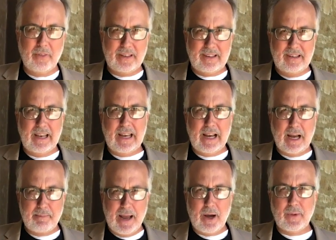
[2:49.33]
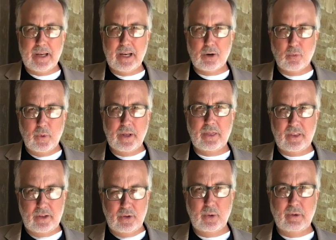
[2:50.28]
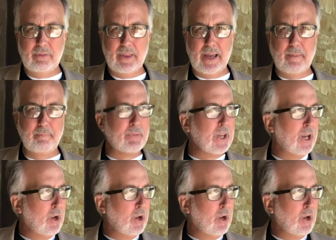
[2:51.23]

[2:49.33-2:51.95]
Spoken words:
that today I'm out here with the two of them.